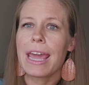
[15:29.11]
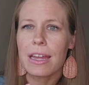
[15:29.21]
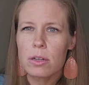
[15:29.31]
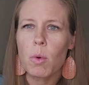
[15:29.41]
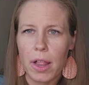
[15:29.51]

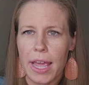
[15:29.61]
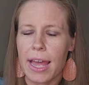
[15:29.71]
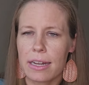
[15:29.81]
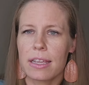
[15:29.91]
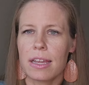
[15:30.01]
and while I
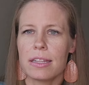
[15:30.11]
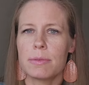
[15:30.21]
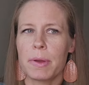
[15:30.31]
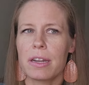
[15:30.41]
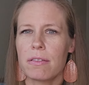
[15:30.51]
had
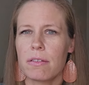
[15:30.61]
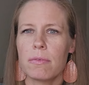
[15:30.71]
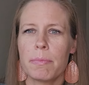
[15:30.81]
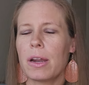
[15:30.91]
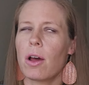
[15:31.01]
kids, but but